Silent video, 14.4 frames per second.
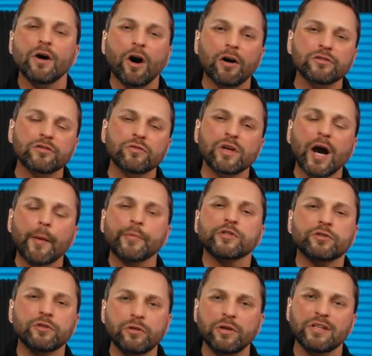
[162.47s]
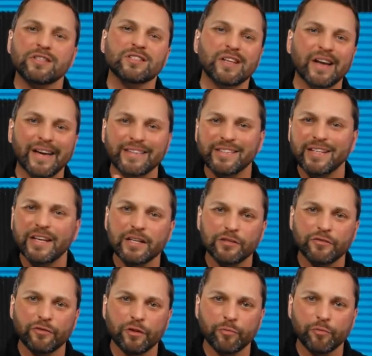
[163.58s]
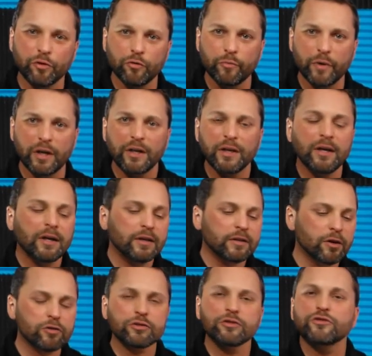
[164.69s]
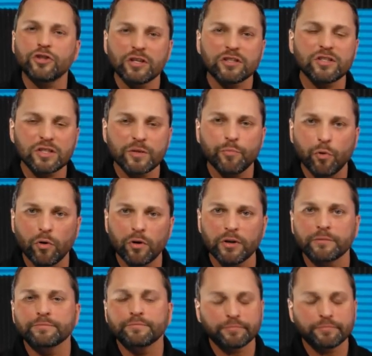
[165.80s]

also the opportunities and the ideas for improvement. Those are just as important.